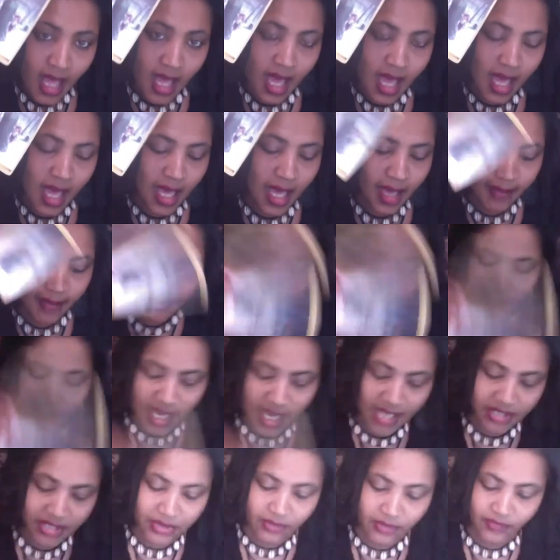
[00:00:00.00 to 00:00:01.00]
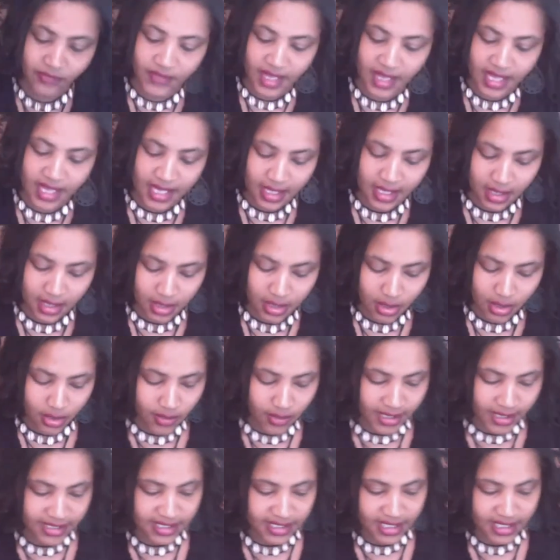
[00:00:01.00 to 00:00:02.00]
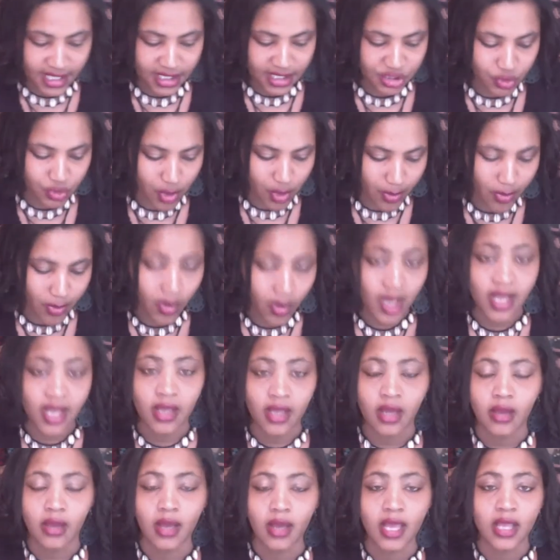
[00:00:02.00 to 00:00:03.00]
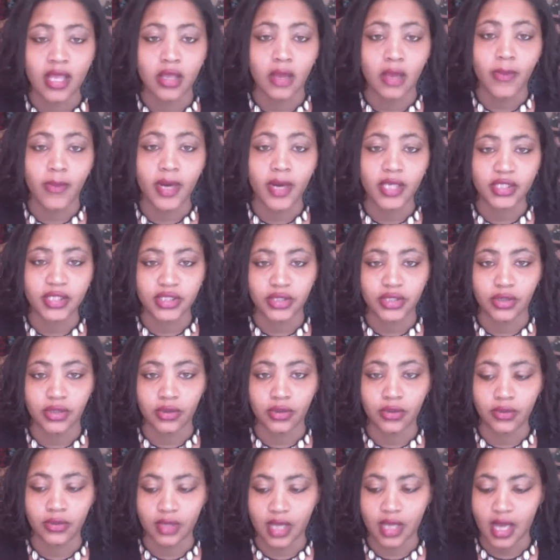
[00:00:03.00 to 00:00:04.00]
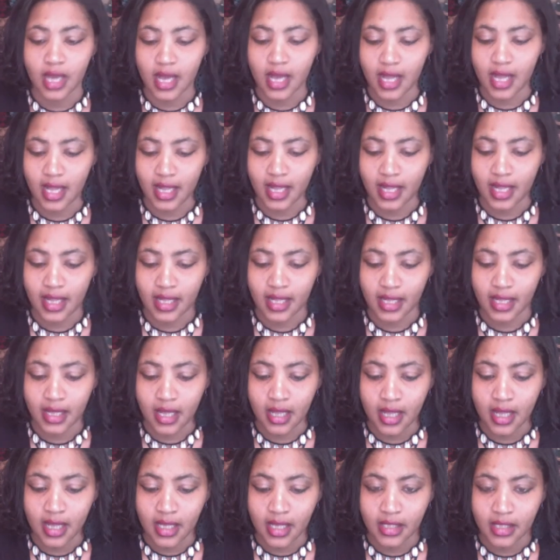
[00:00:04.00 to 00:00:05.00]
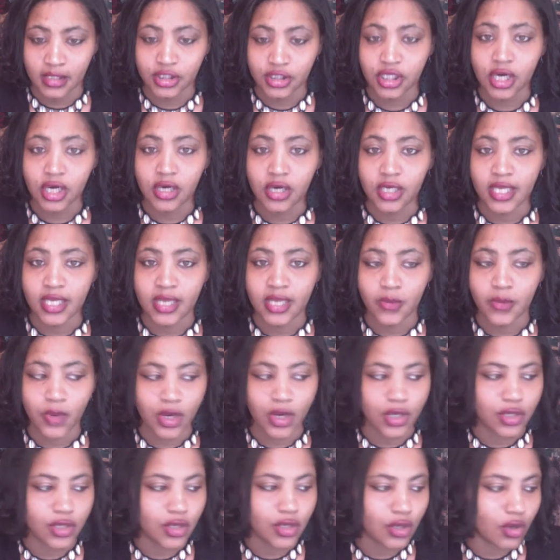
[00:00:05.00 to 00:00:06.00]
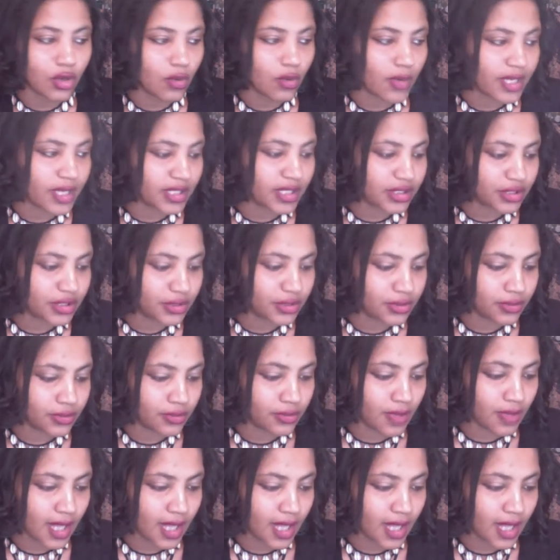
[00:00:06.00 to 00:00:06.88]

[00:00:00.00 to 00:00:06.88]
So I do think you're going to get to a point in your personal journey where you're going to